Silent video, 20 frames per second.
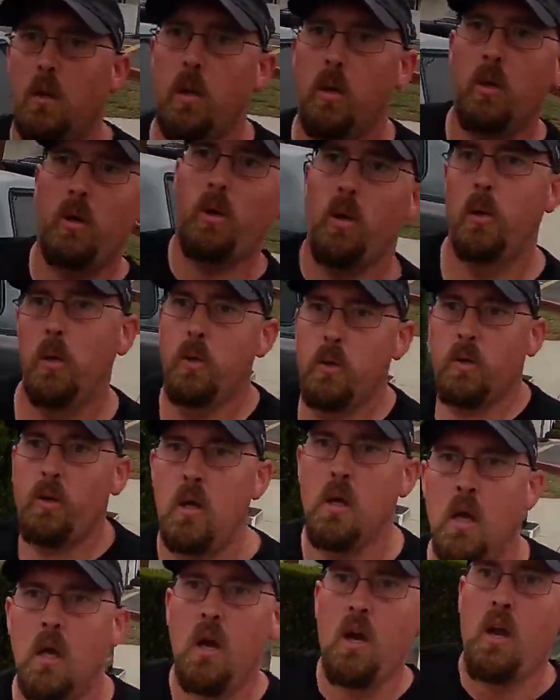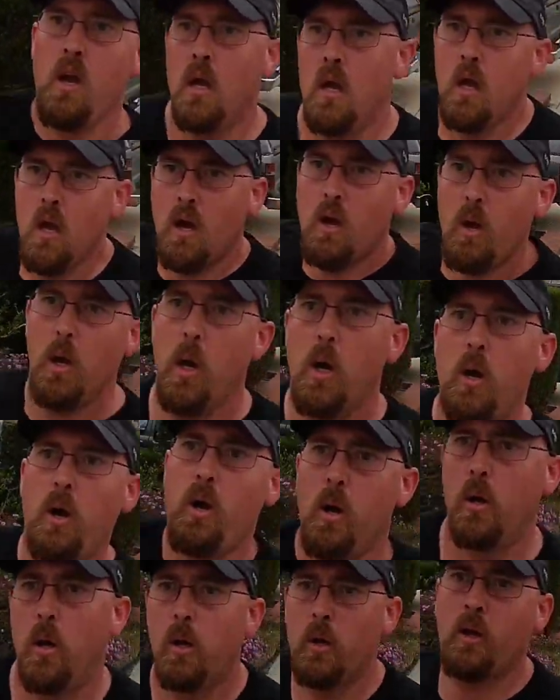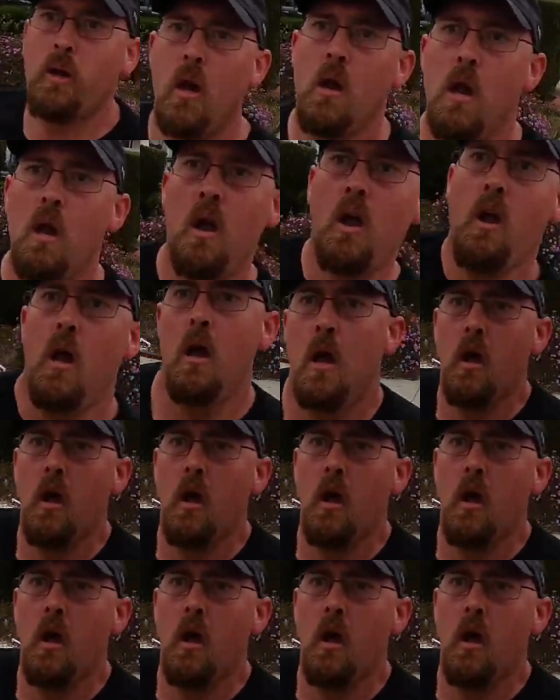oh crap, I'm going way too fast.